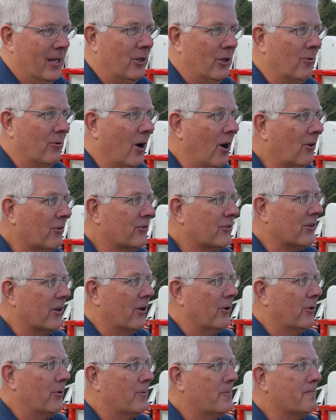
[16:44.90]
You
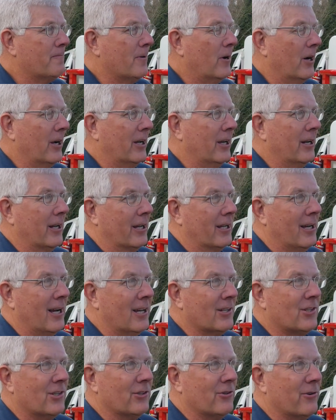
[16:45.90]
also are going to
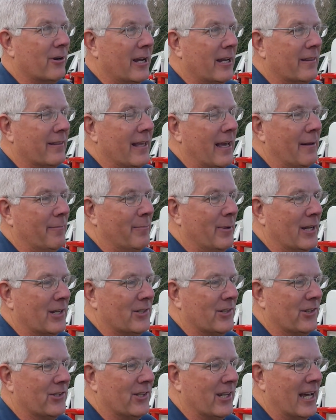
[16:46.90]
concentrate that
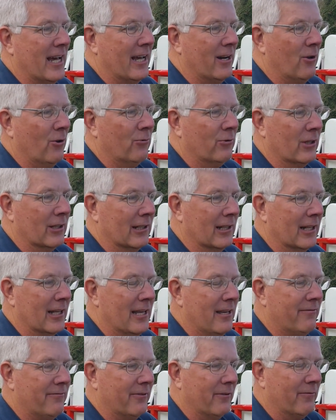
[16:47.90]
pesticide on the
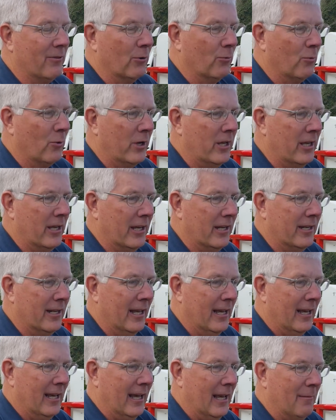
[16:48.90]
leaf of the weed
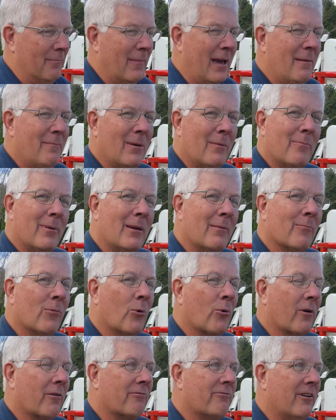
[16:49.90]
and maybe be
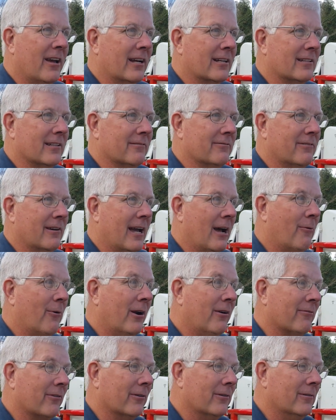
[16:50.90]
more effective.
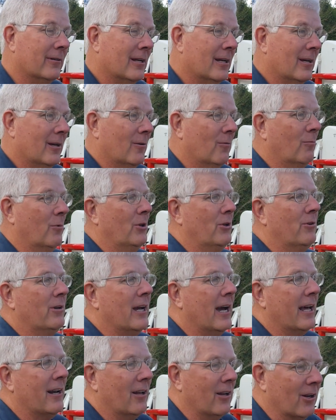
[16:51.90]
However, when you
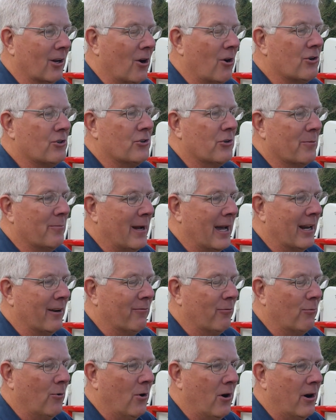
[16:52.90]
got a larger amount
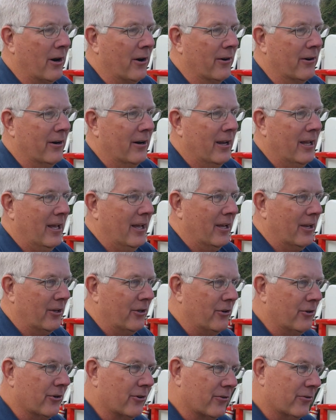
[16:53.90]
of water,
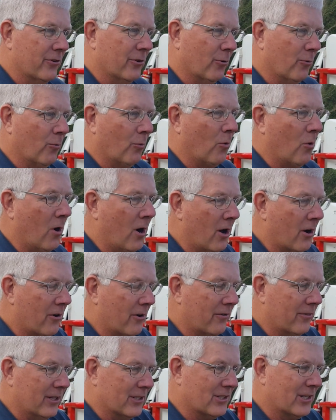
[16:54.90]
the
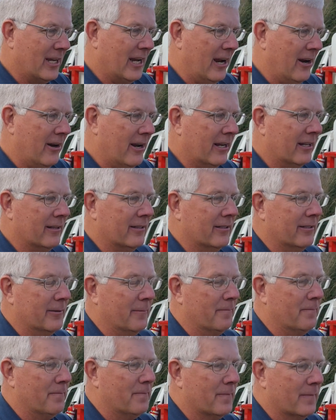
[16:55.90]
water that's carrying the